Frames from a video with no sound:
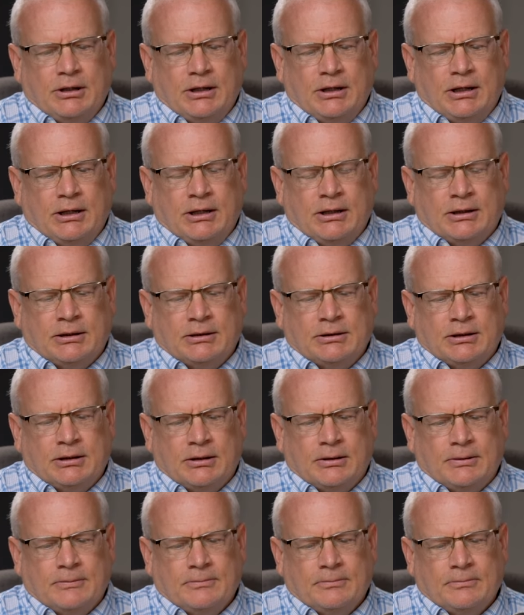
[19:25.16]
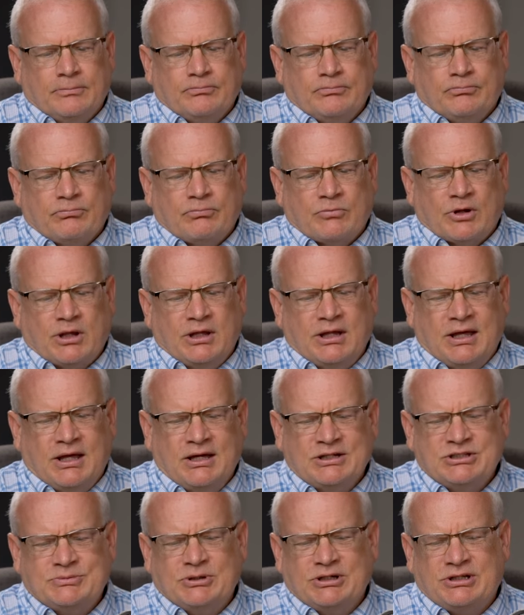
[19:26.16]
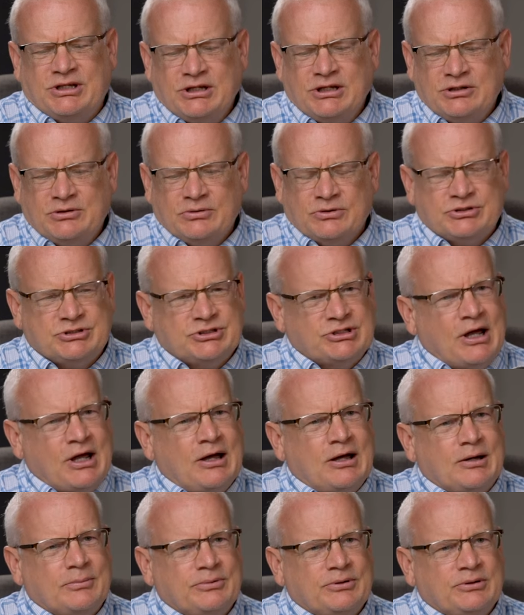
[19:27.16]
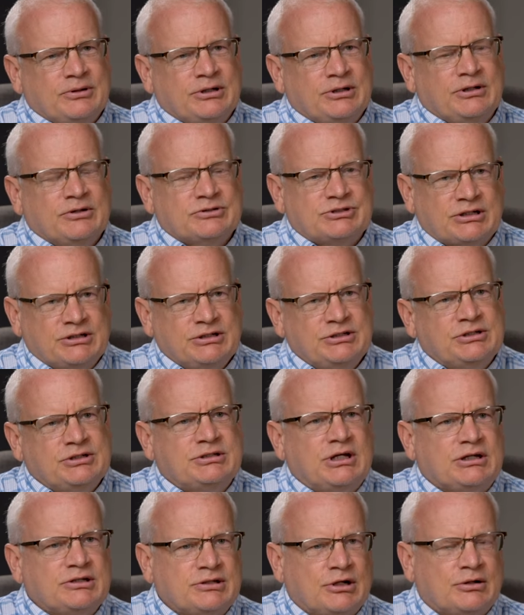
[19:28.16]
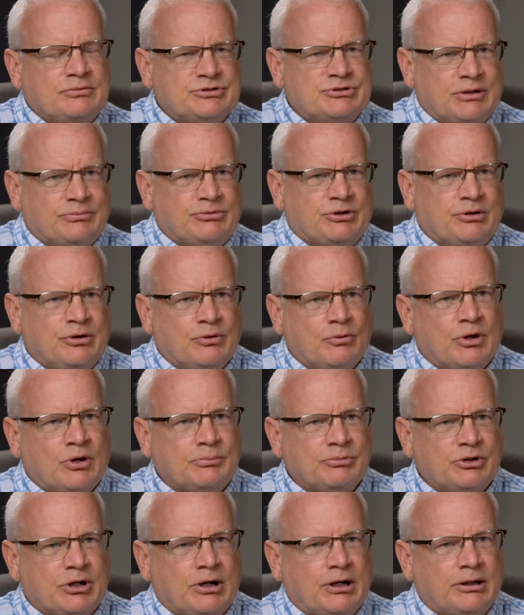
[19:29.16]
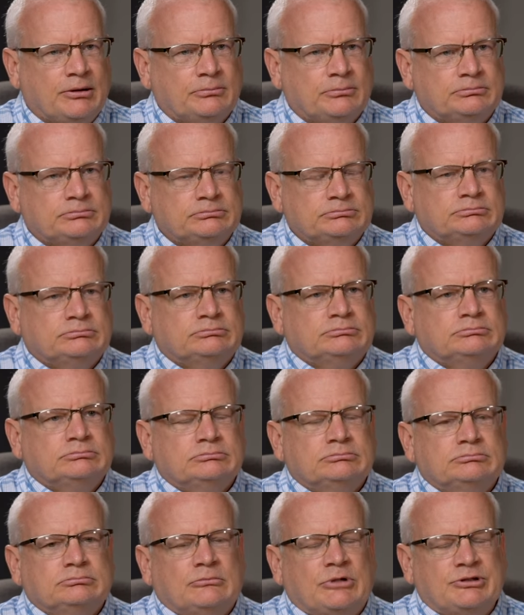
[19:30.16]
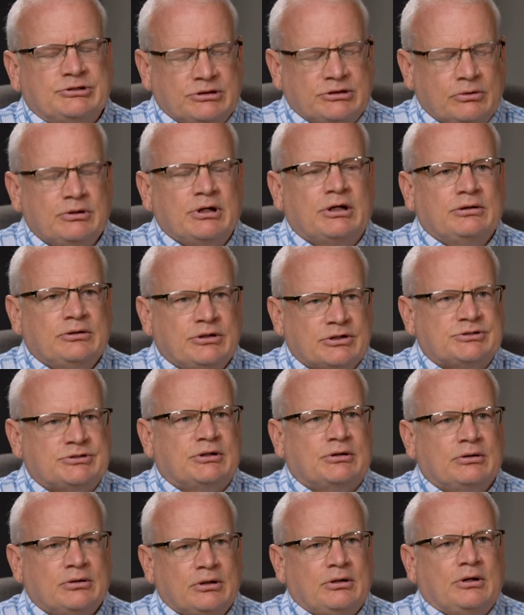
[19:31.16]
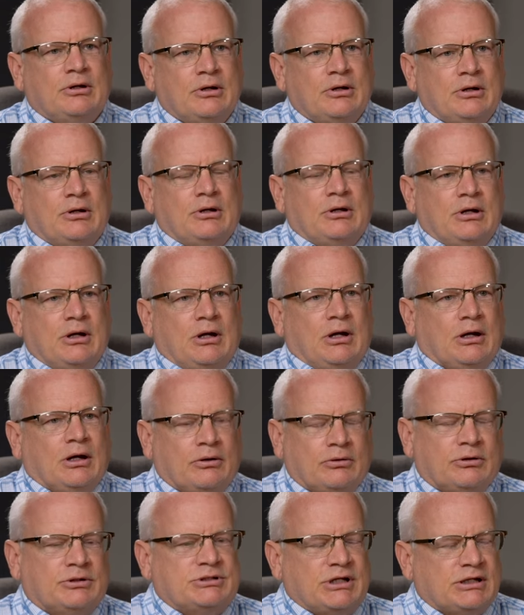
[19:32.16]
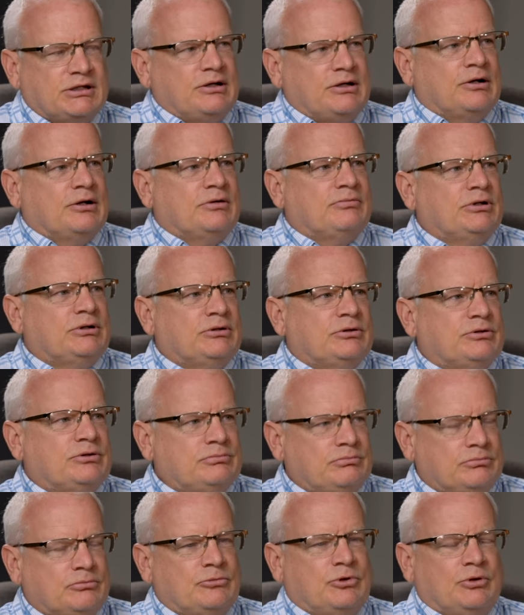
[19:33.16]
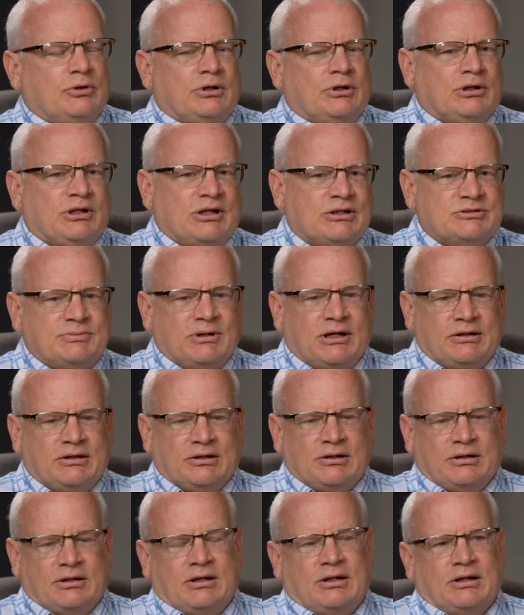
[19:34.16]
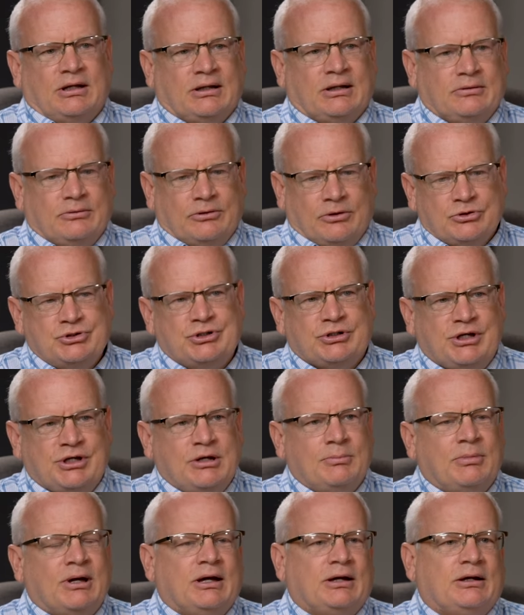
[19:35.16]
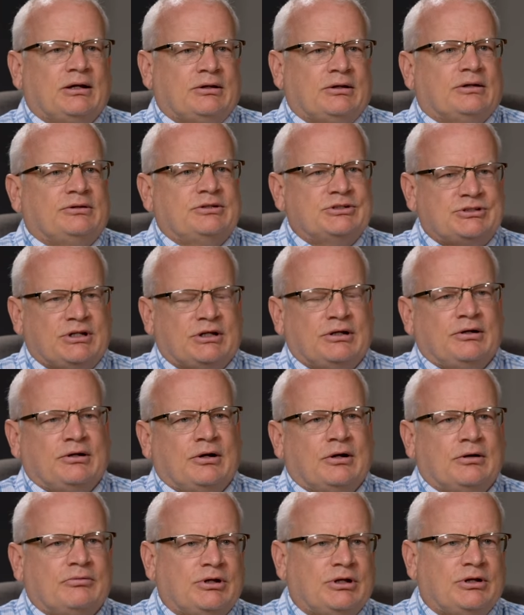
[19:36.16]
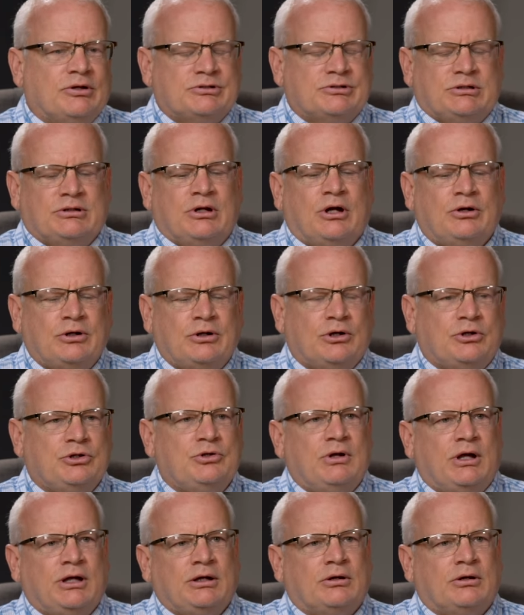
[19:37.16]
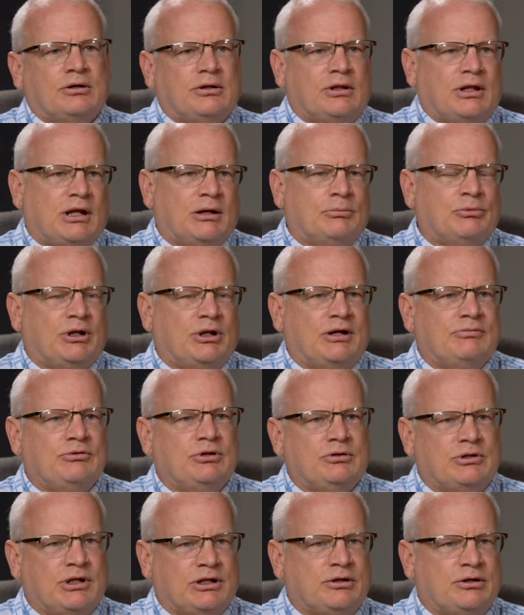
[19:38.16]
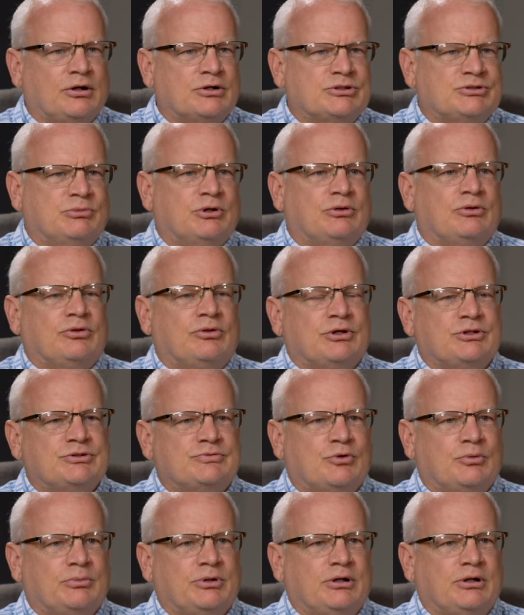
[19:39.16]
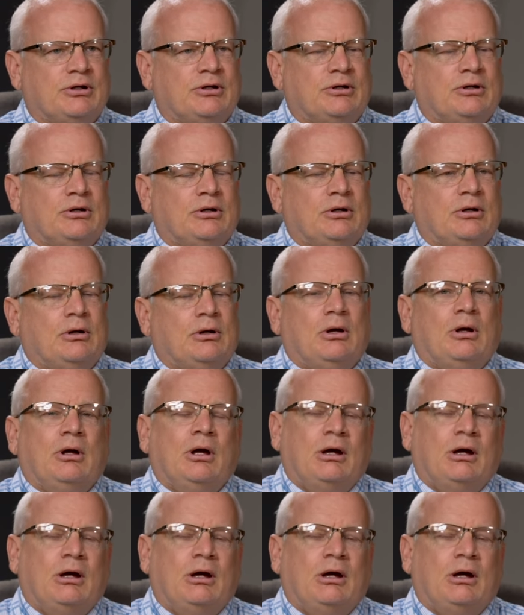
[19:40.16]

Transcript: And um, he hands me a key to his shop. And he goes, I need you to take care of something here while I'm gone. I said, okay, yes, sir. I go in and take care of it and do it. And it comes back, and, and I, here's your key back. I got this taken care of. And he goes, no, no, you hang on to that. I'm going to have you take care of some other things for me. Wow.